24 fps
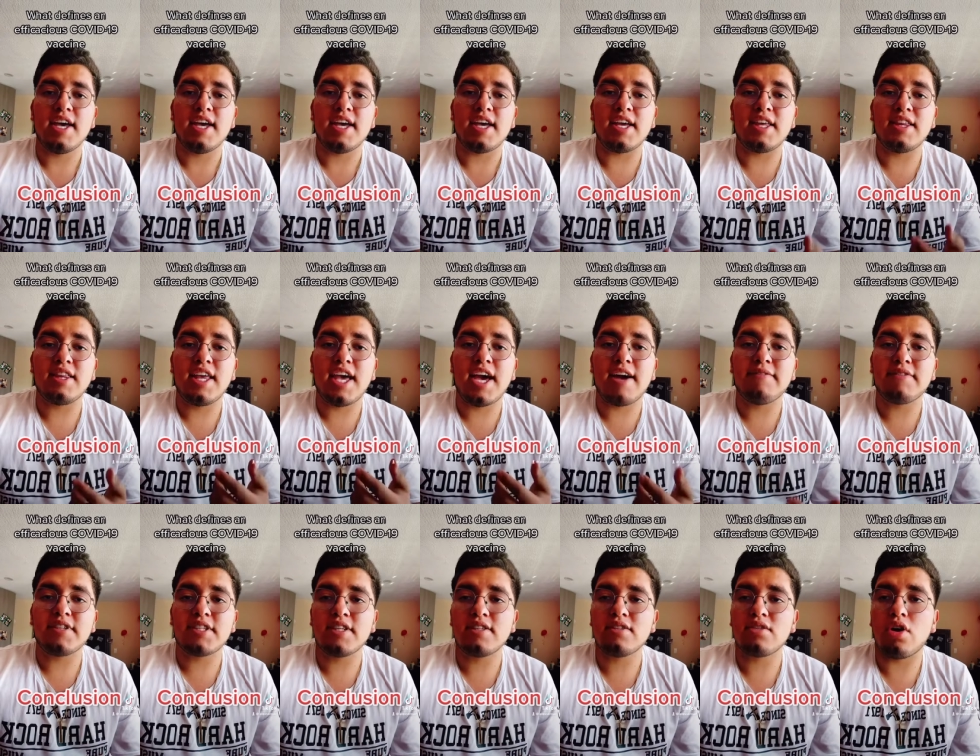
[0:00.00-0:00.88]
In the
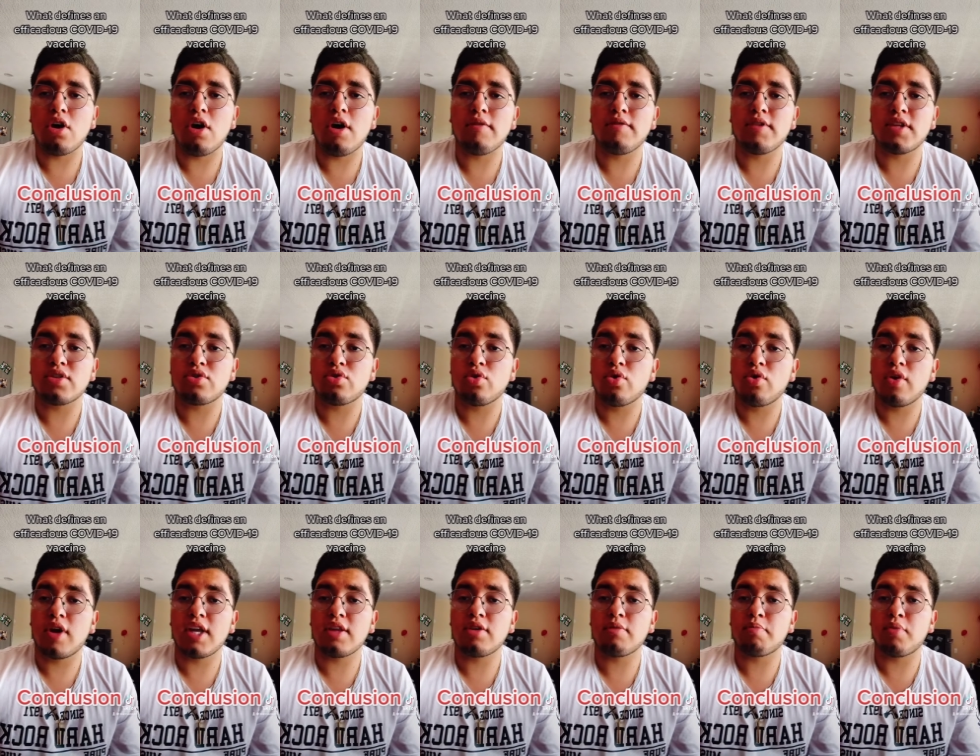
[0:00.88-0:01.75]
absence of the
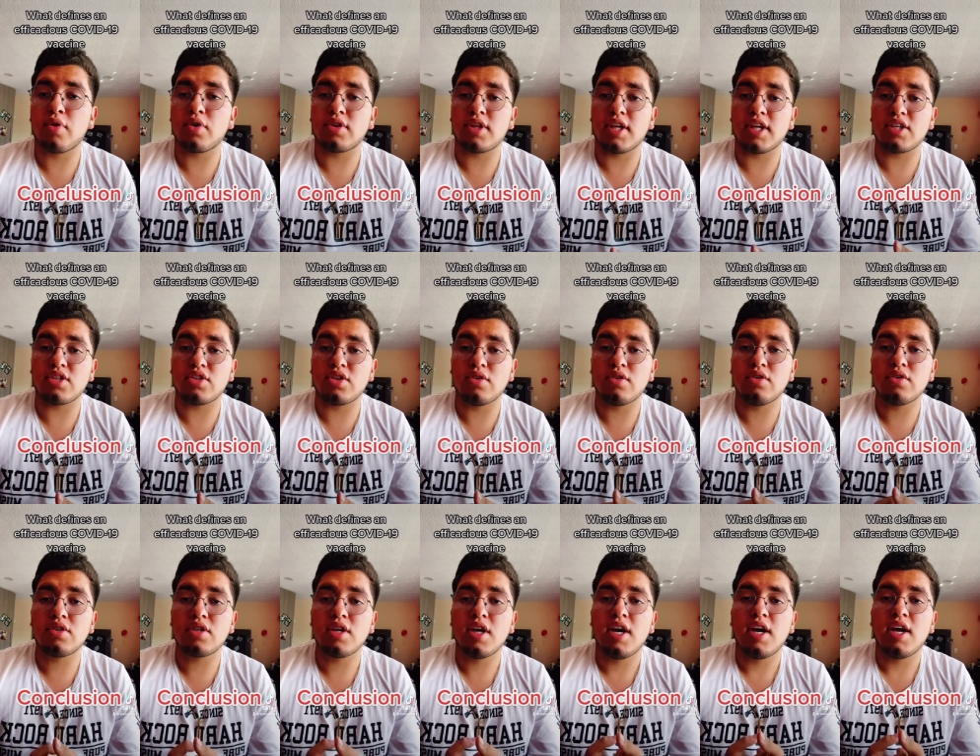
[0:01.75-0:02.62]
surrogate
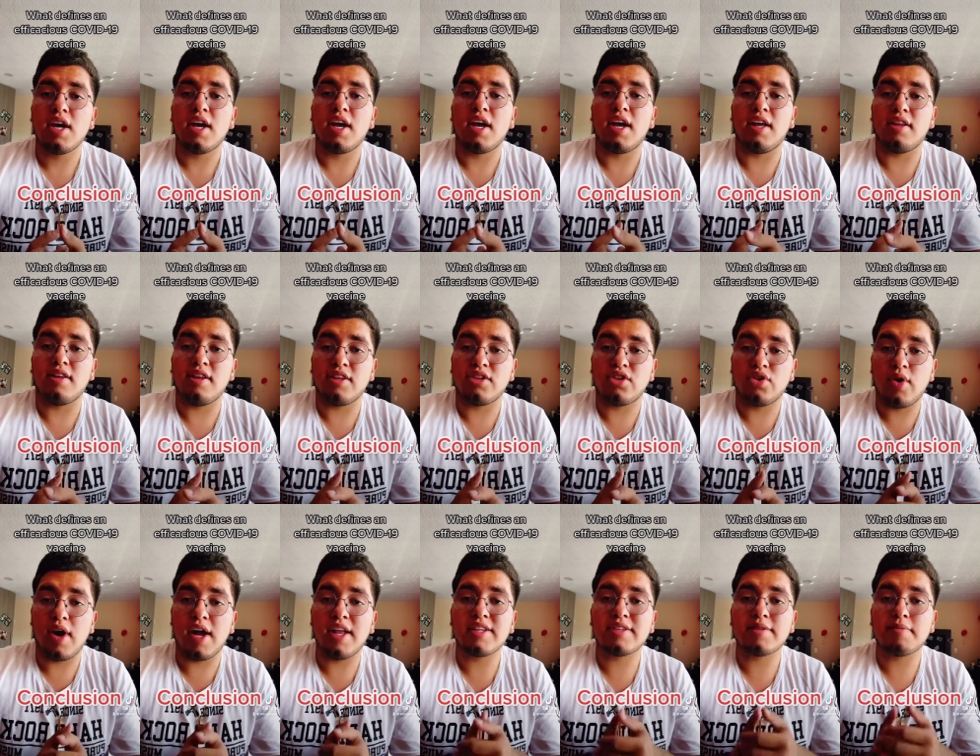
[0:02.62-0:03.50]
protections, the
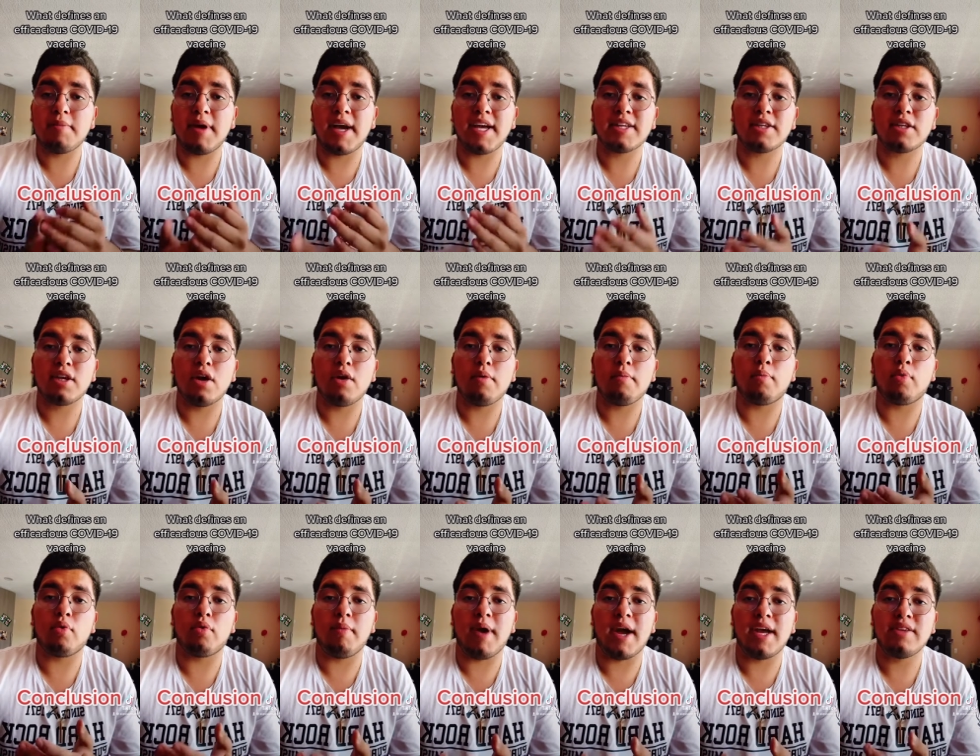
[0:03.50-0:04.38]
trials might
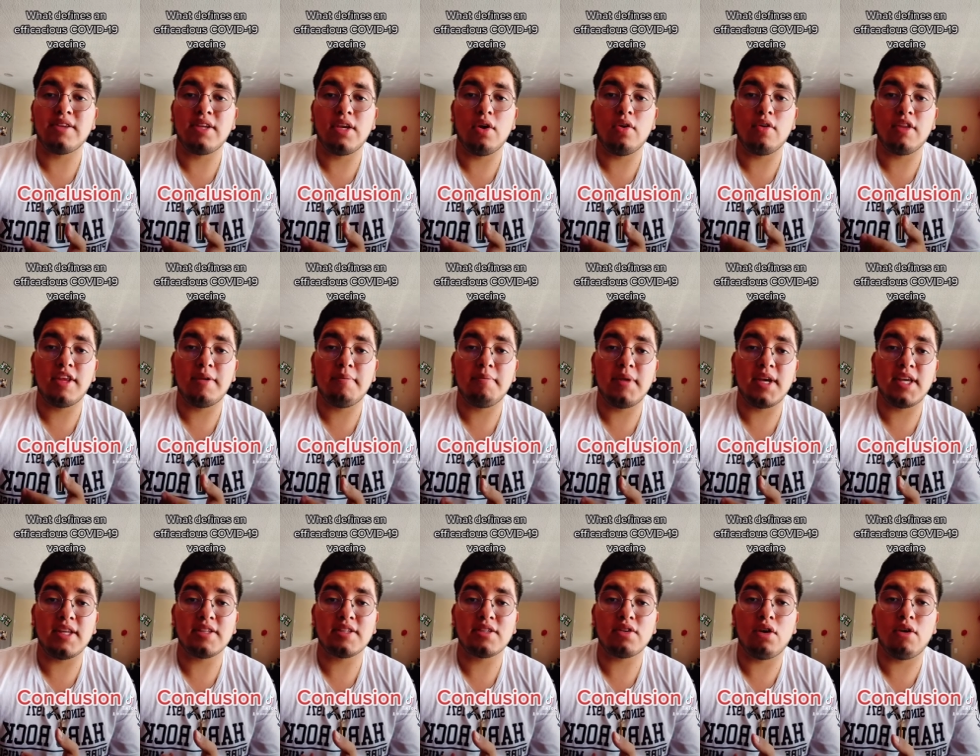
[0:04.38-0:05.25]
provide the only
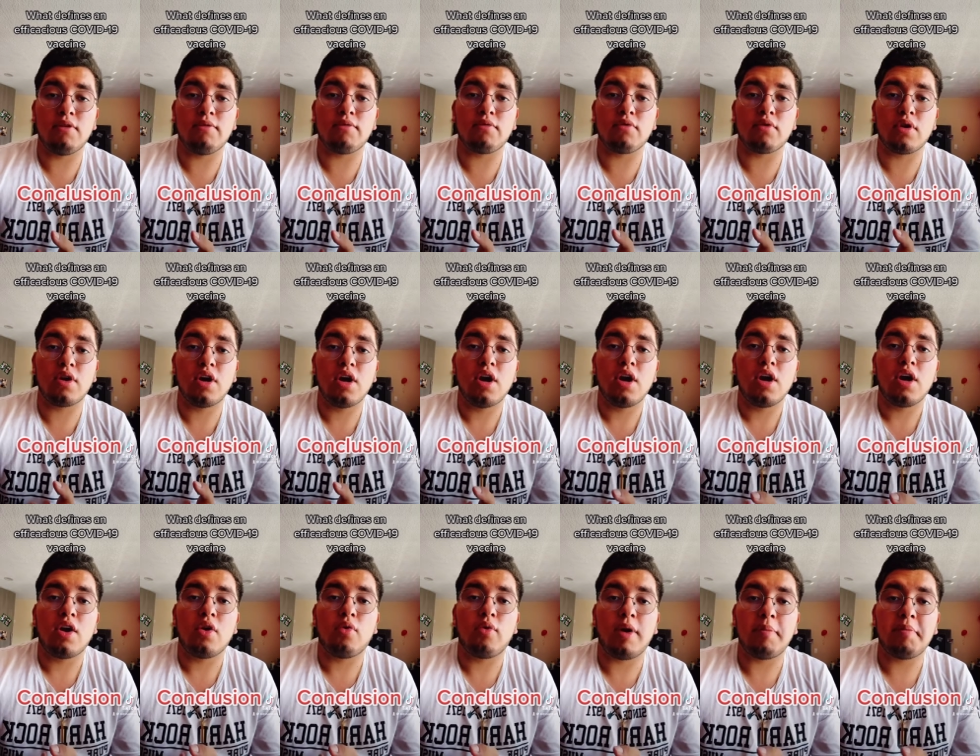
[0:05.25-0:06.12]
means of
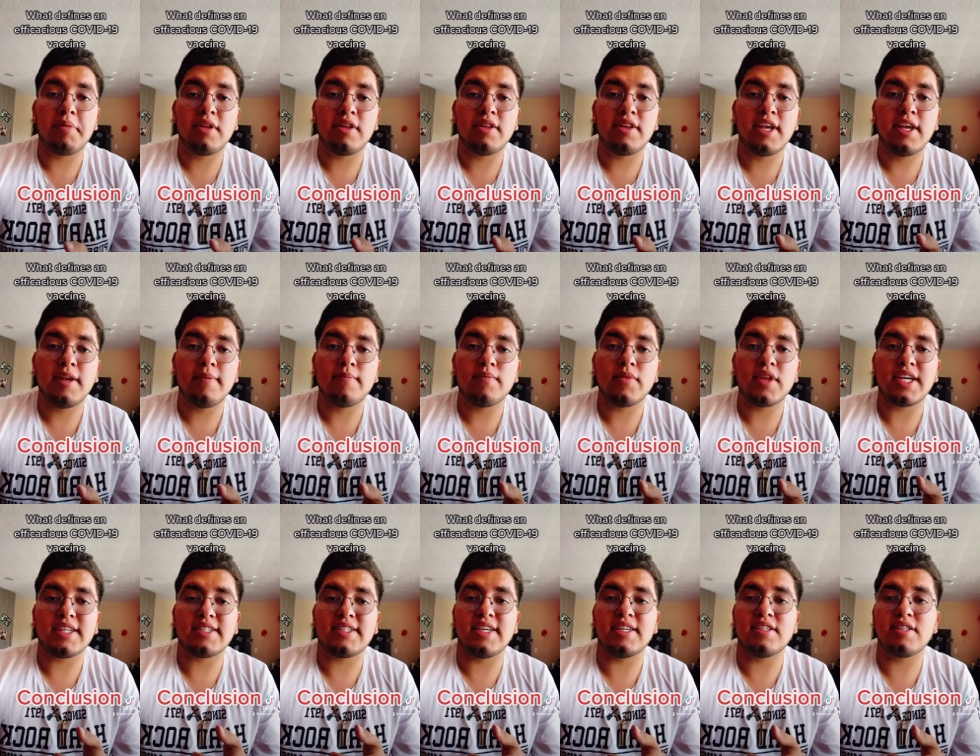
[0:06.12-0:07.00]
rapidly
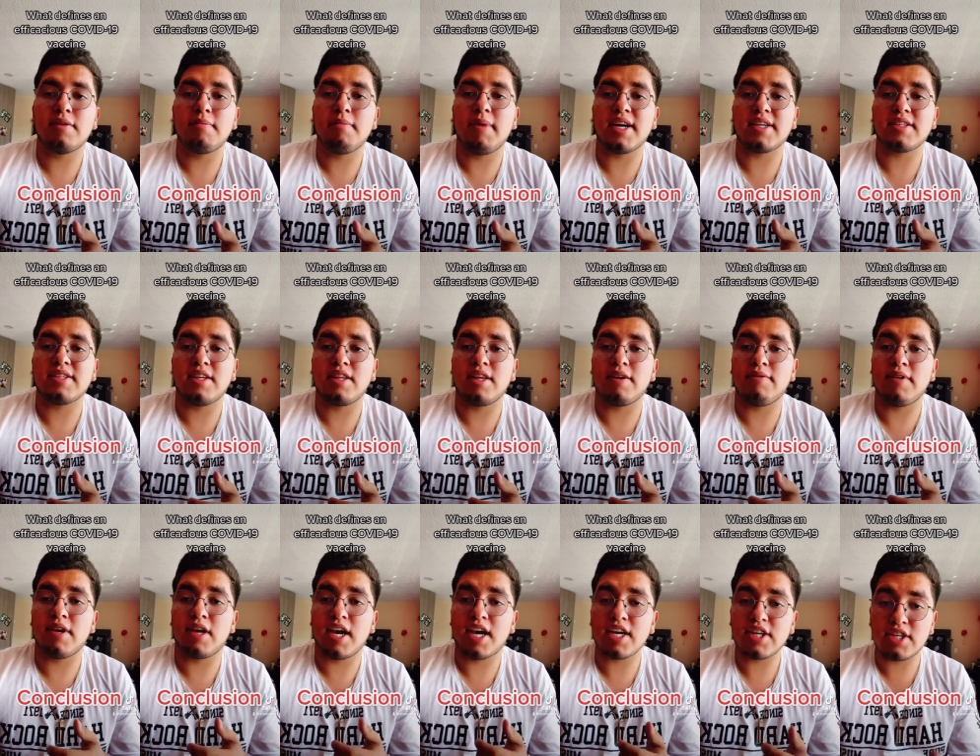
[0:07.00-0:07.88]
assessing vaccine
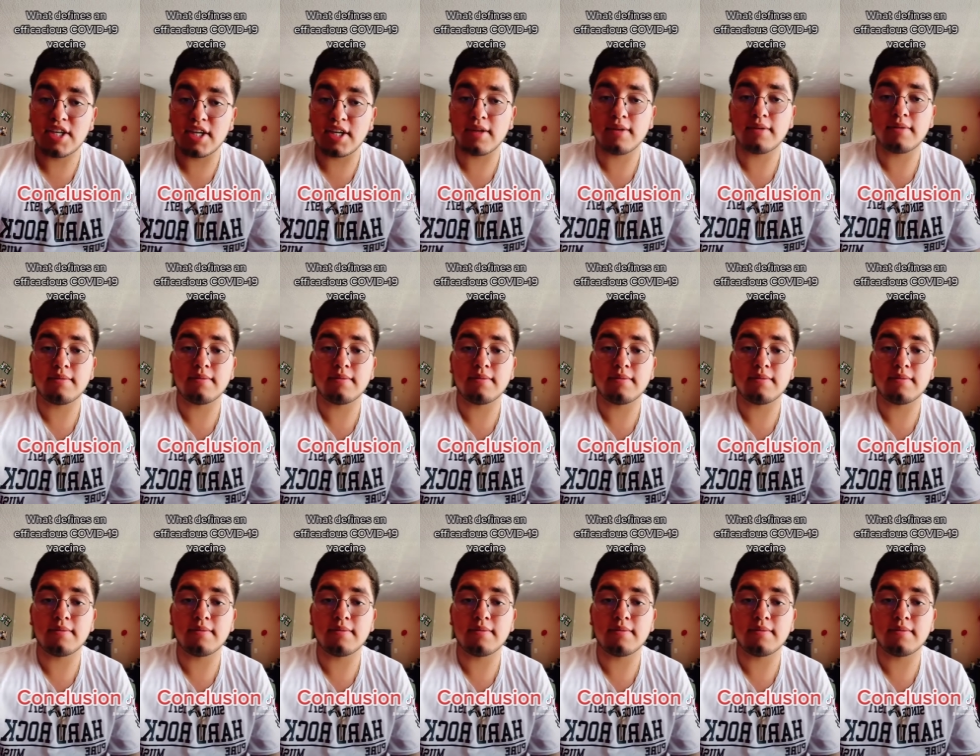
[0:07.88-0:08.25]
efficacy,